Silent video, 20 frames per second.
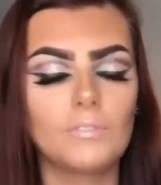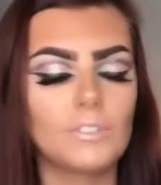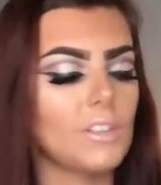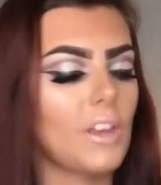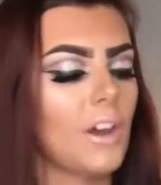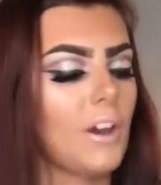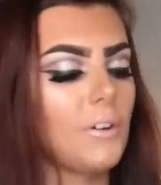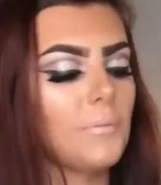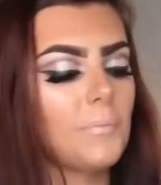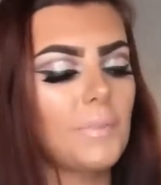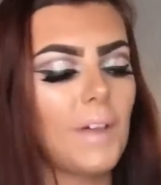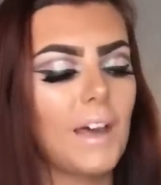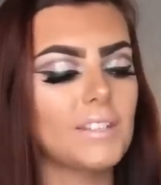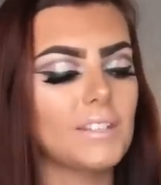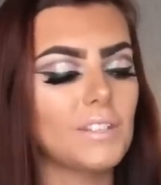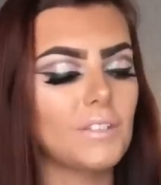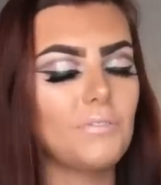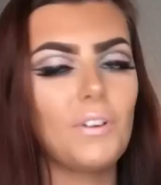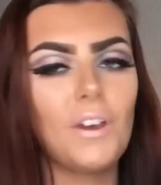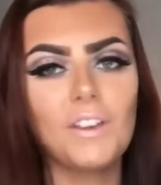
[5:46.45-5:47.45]
So that
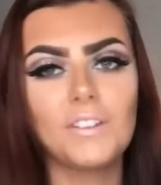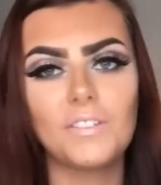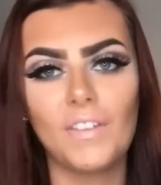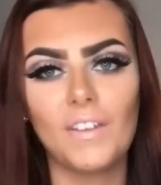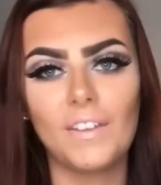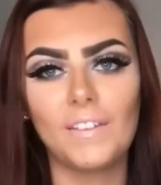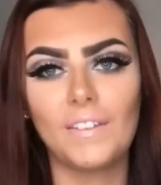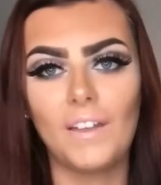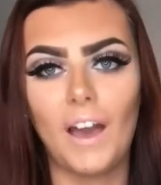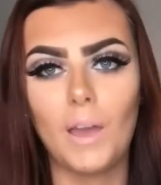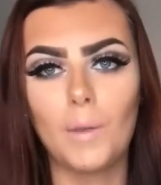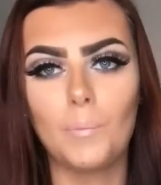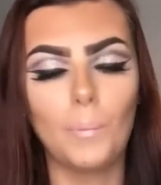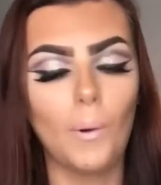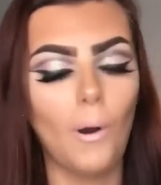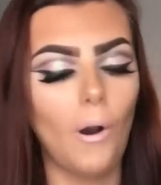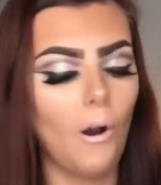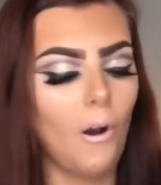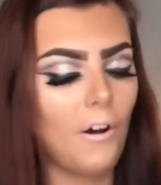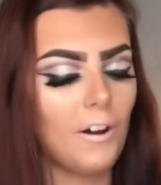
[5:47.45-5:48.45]
is the first thing that I
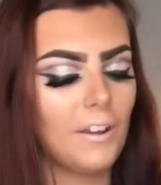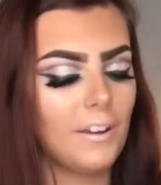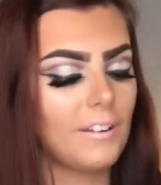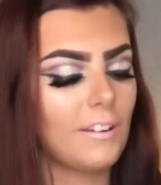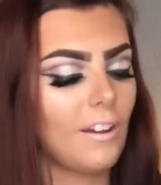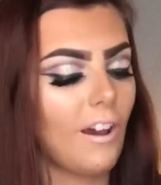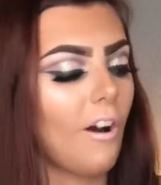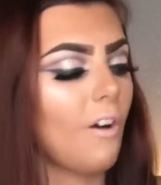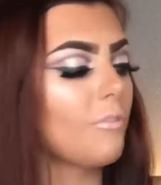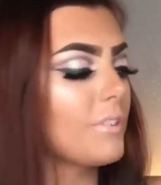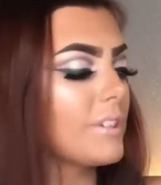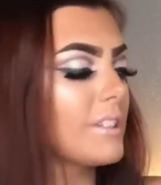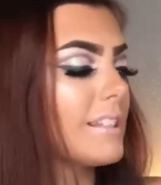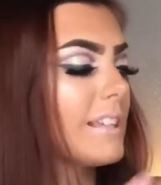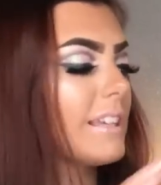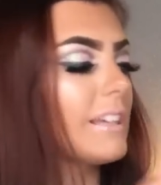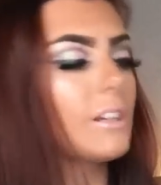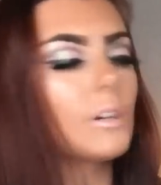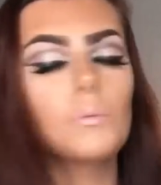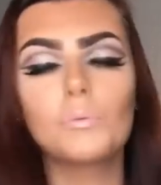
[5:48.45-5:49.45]
bought, and
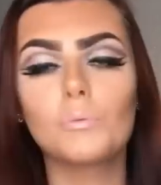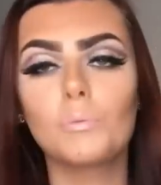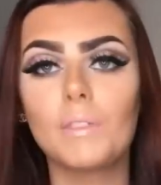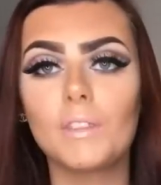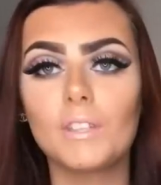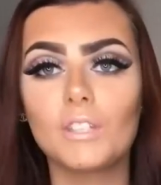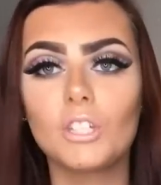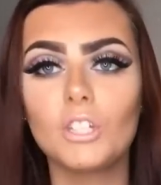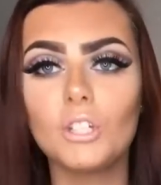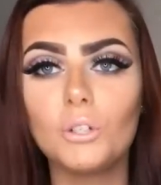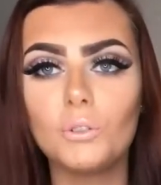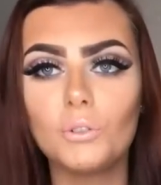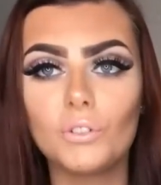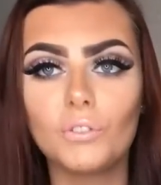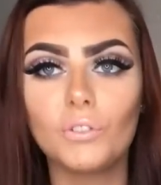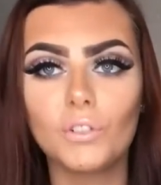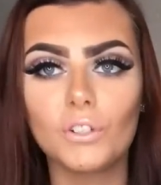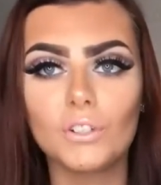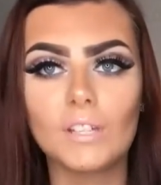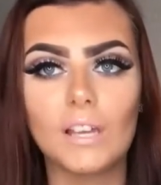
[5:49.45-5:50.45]
obviously it comes with this huge
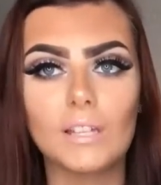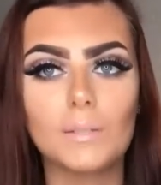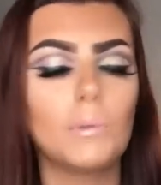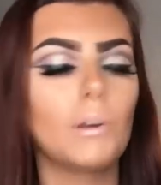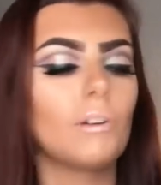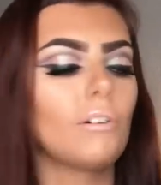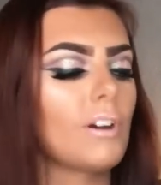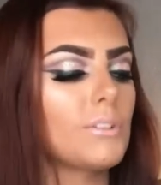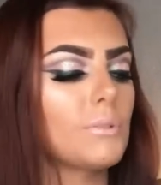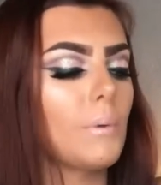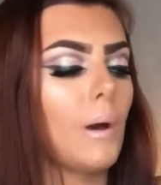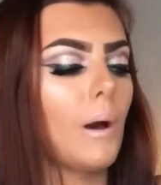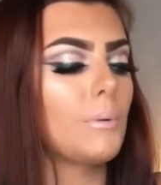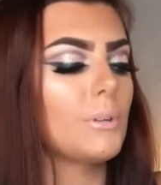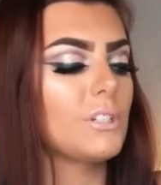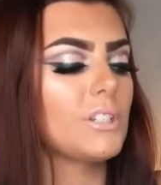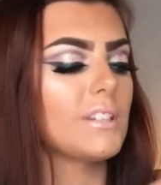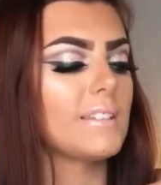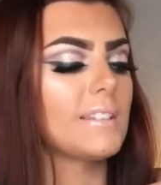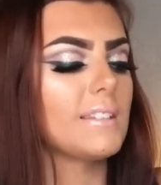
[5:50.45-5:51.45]
full-size mirror as well,
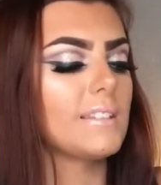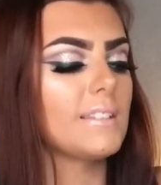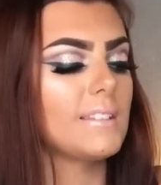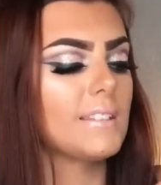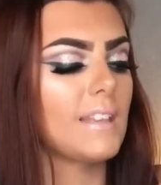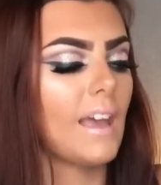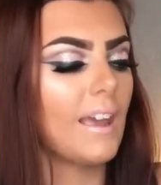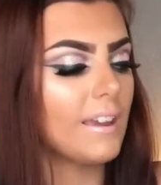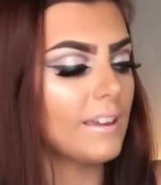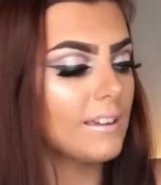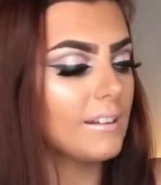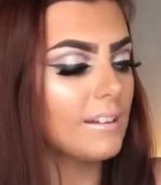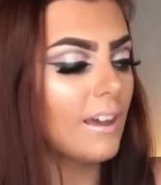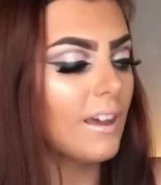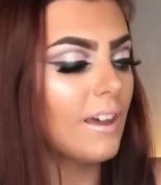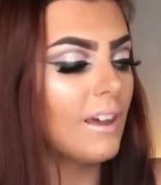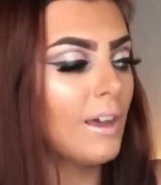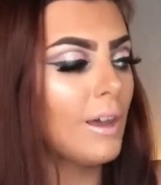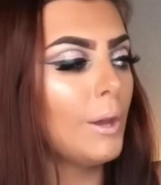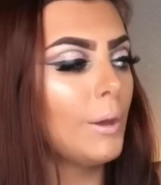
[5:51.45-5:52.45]
which is insane
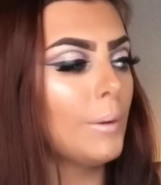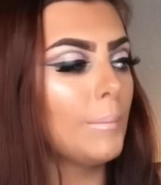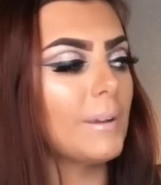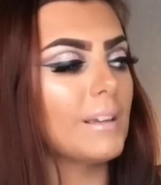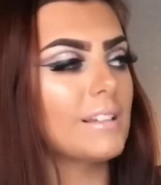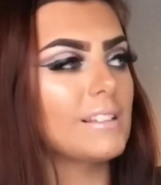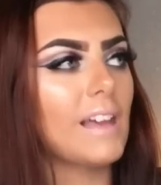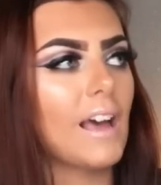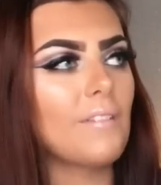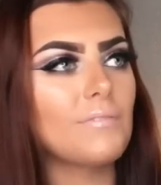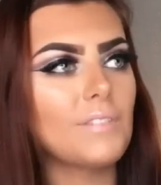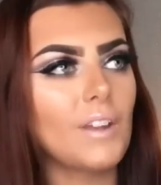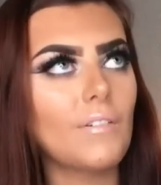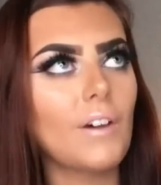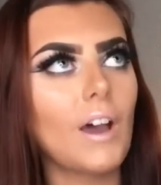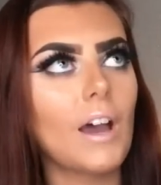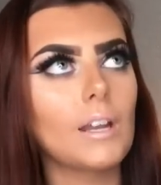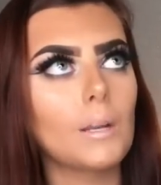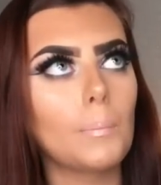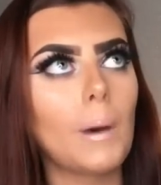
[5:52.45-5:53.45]
because I've
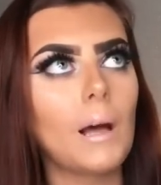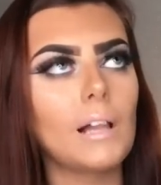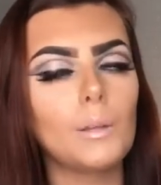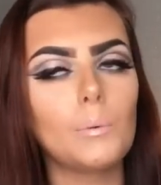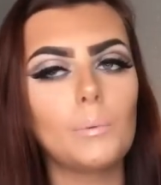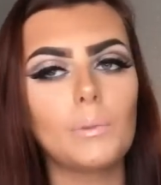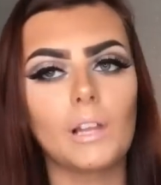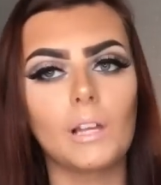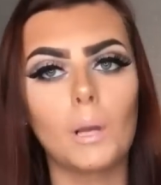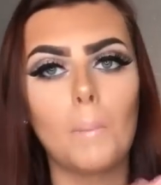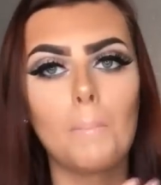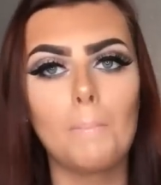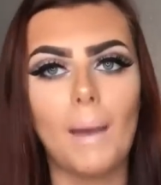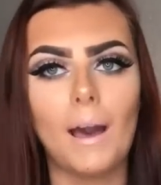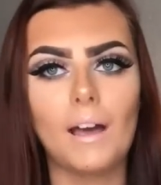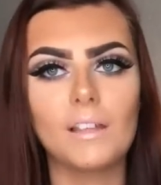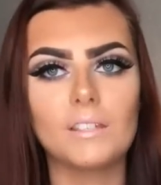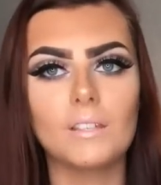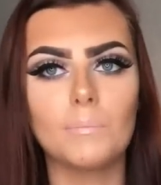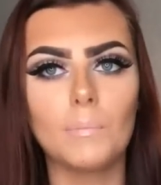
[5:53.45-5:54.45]
never had a palette with like a
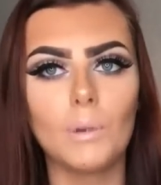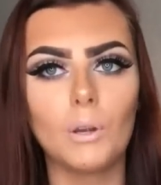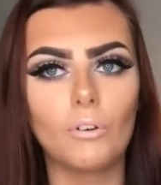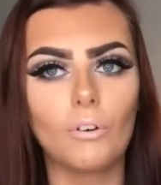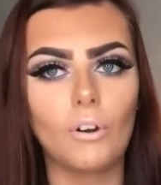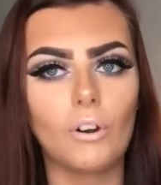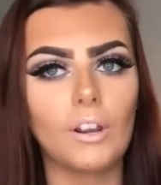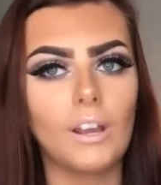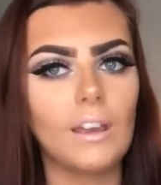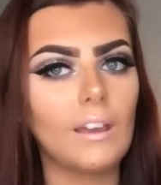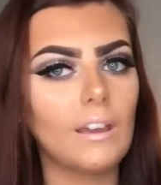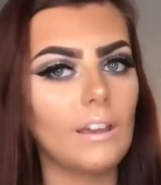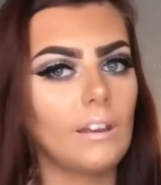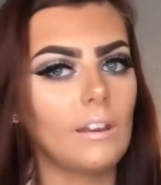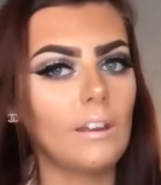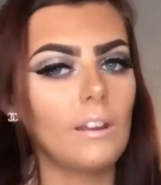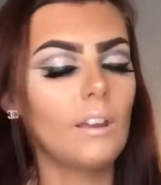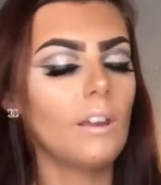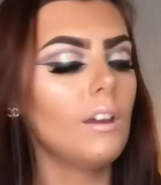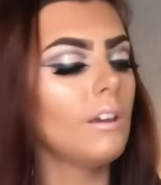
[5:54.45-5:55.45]
massive mirror on it,
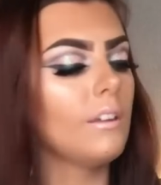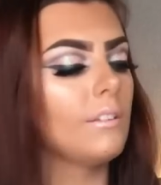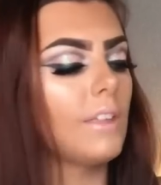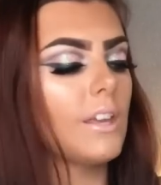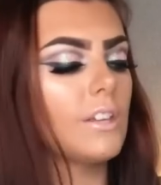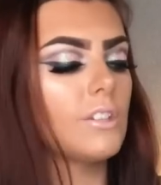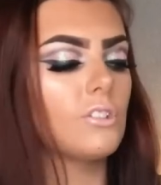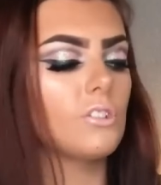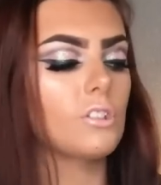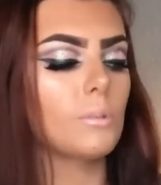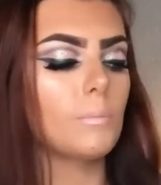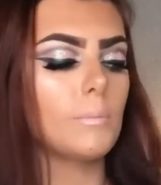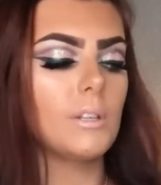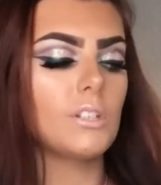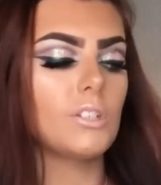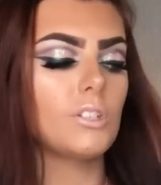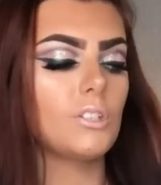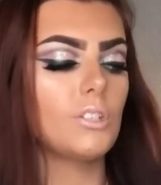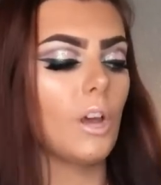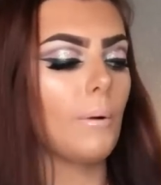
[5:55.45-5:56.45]
and that is just gonna
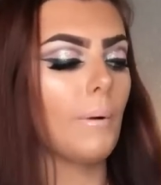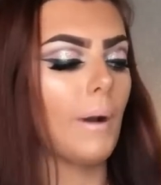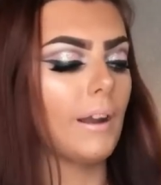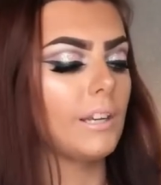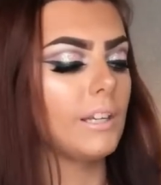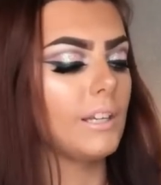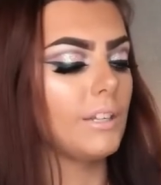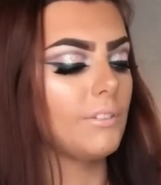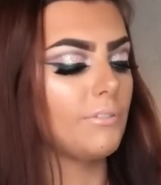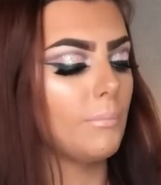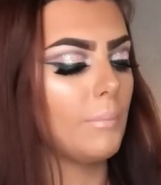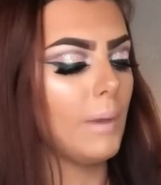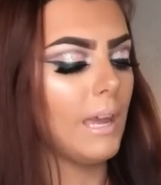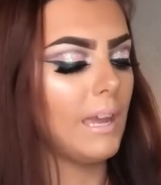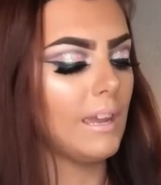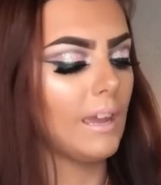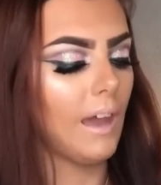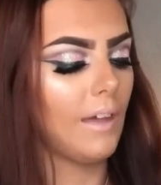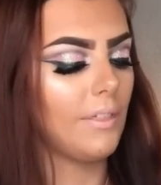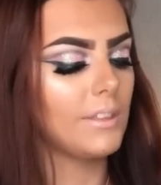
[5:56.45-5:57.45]
be so handy for
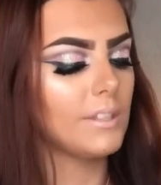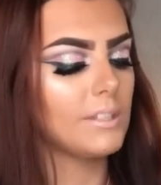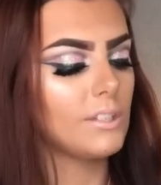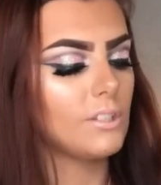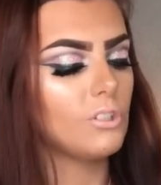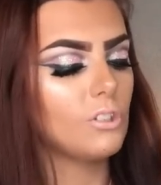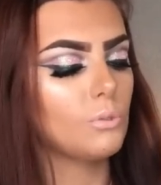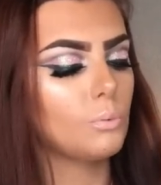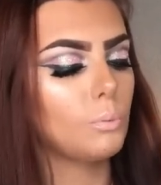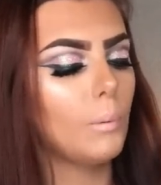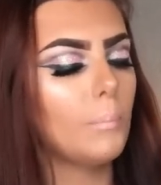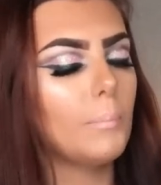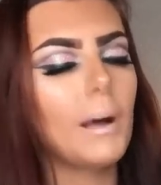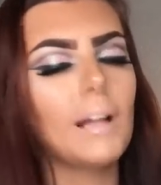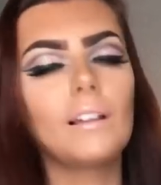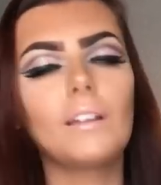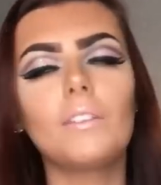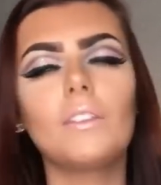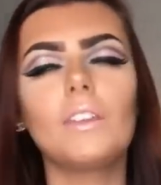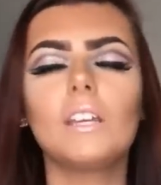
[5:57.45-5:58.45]
me. And this is just one
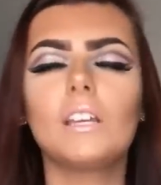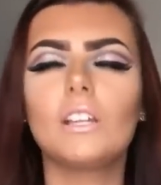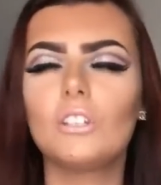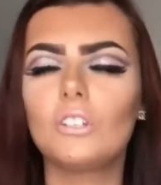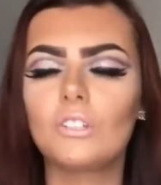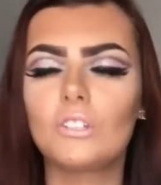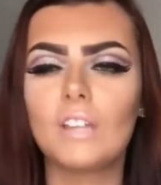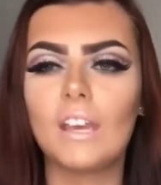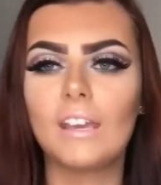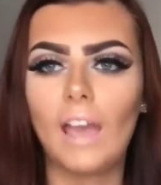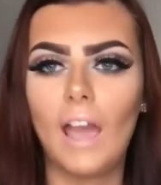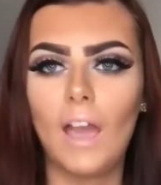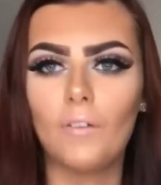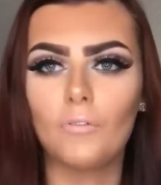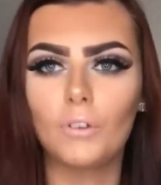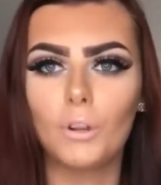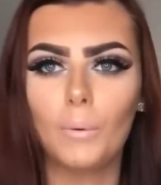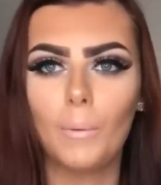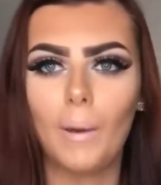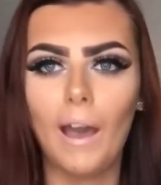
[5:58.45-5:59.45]
palette that you can just take
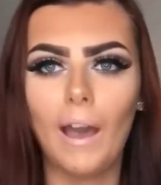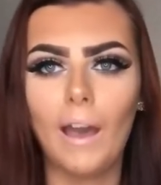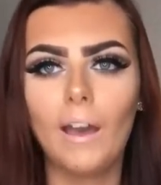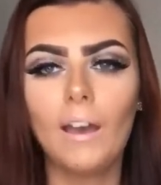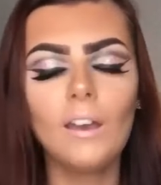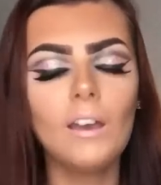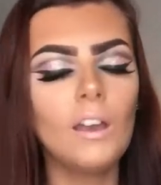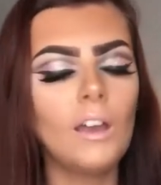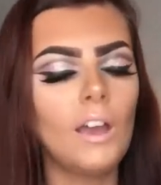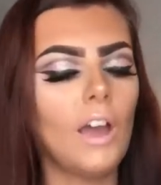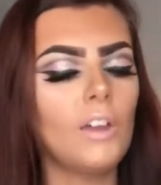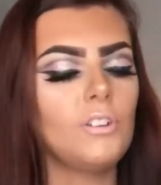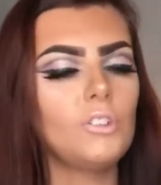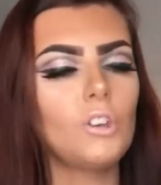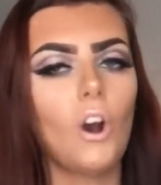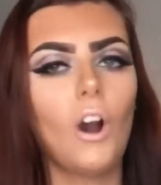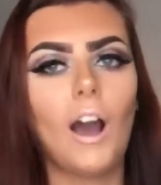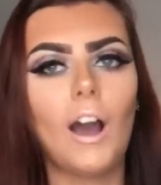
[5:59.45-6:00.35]
everywhere and not